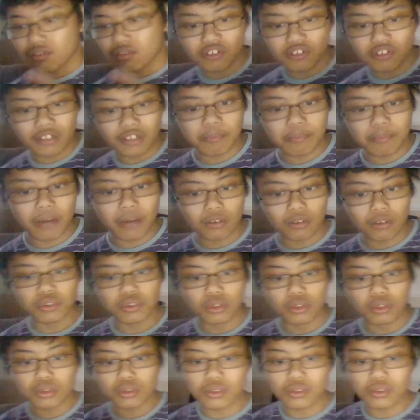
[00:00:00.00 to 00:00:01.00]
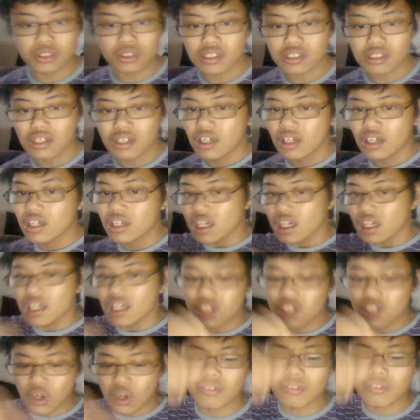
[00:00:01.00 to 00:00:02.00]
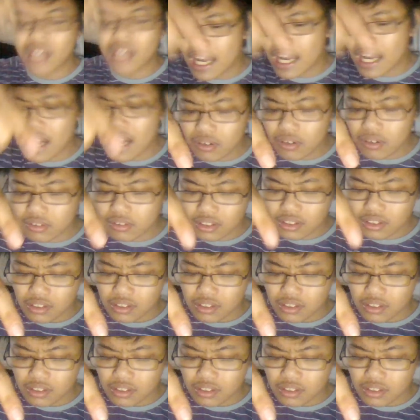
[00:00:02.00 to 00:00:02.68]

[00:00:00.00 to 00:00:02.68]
to rap battle Little Doozy. Look him down.